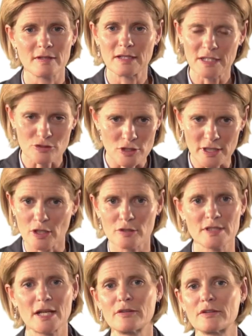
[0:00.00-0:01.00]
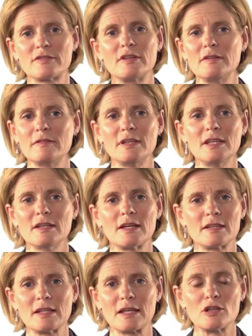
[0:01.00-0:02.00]
literally go down the CV
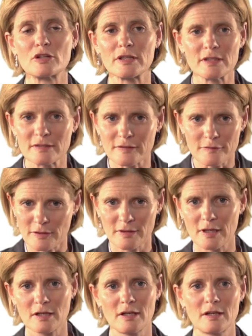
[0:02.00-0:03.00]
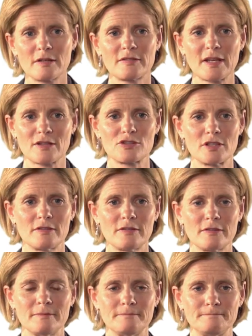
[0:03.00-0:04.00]
and look at the different sections.